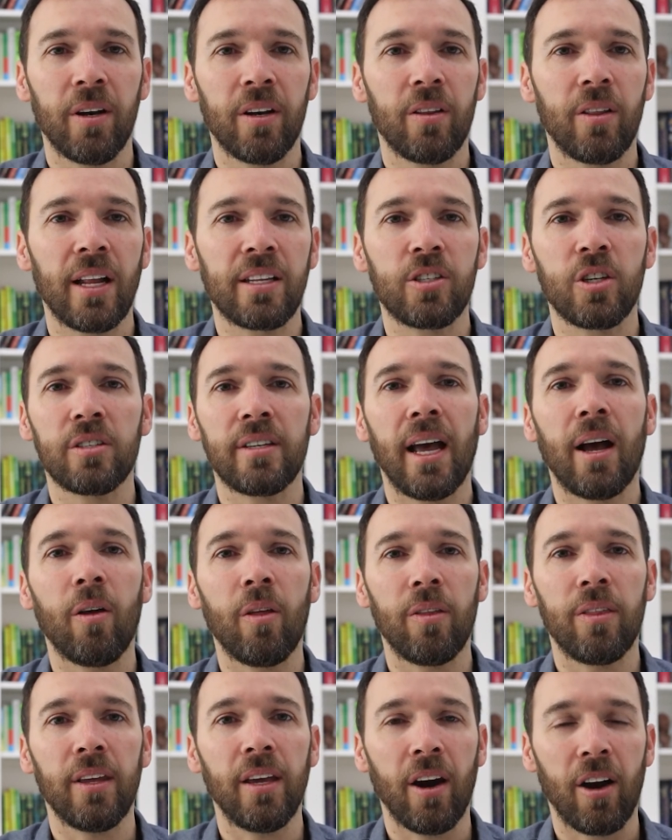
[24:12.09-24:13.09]
That's just how
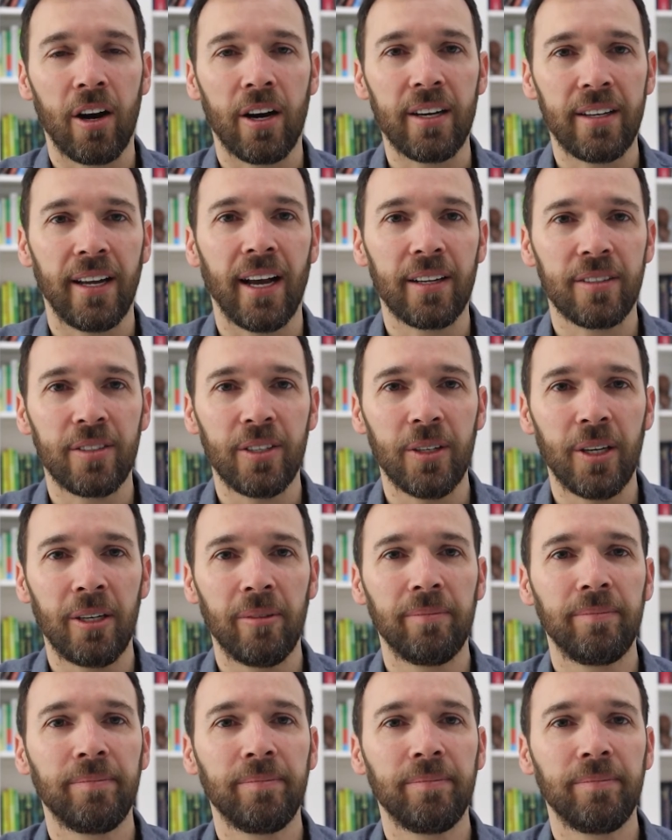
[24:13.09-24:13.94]
the architects do it.